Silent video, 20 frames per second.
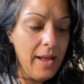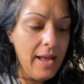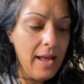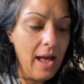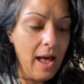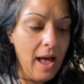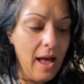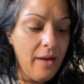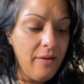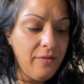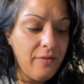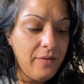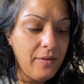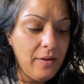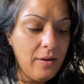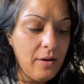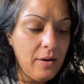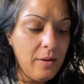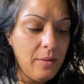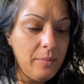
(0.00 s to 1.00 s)
I've
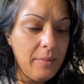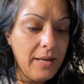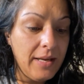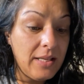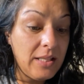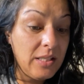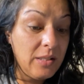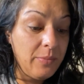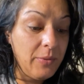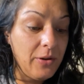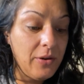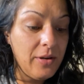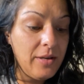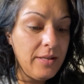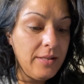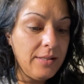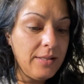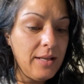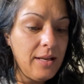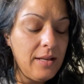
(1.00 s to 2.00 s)

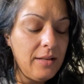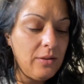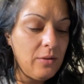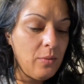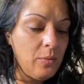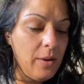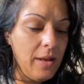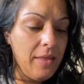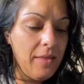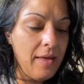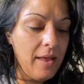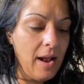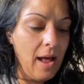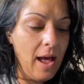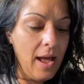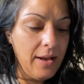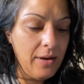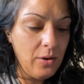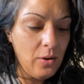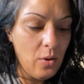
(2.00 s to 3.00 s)
experienced it, and the way that
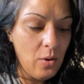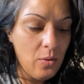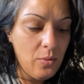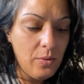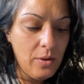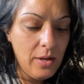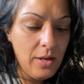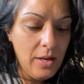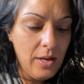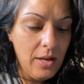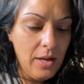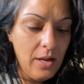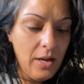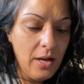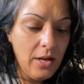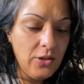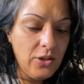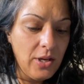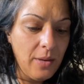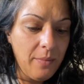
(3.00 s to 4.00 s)
I know
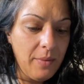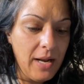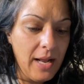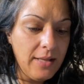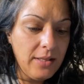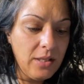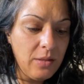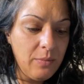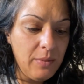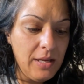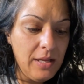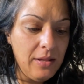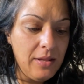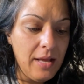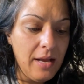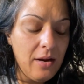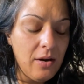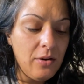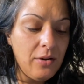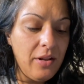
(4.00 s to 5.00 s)
a Gemini to be,
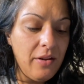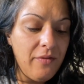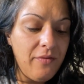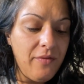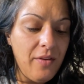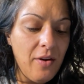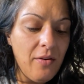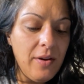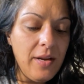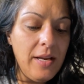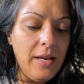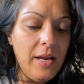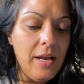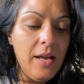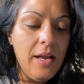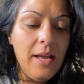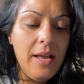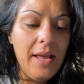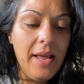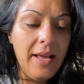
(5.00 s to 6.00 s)
they're very
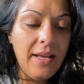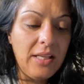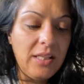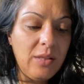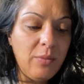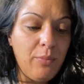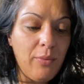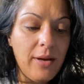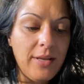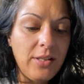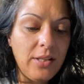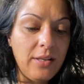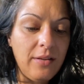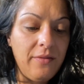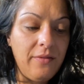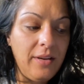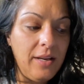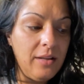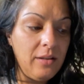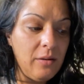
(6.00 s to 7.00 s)

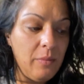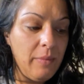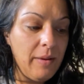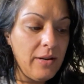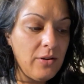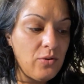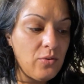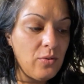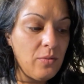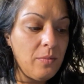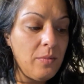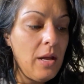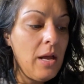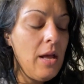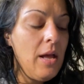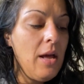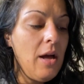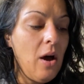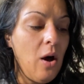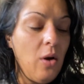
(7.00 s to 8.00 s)
expressive in the bedroom.
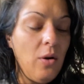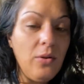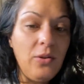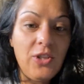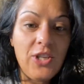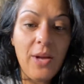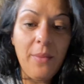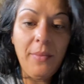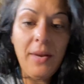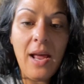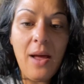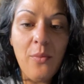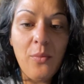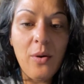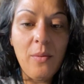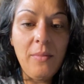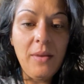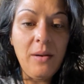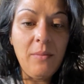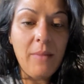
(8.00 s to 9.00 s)
A Gemini
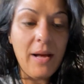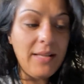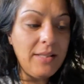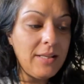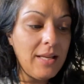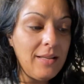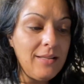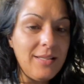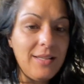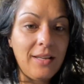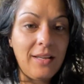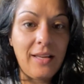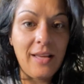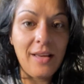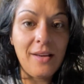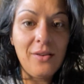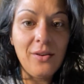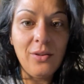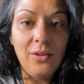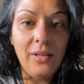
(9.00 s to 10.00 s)
woman might tend to
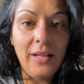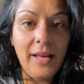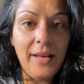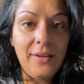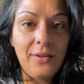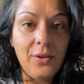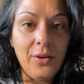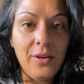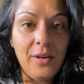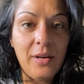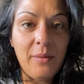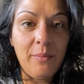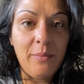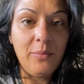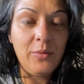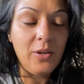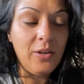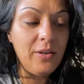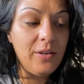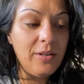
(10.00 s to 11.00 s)
giggle like
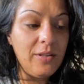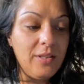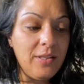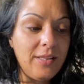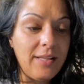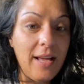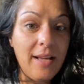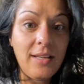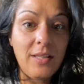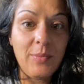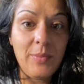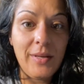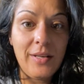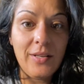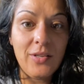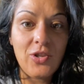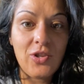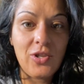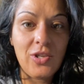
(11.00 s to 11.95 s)
during sex, because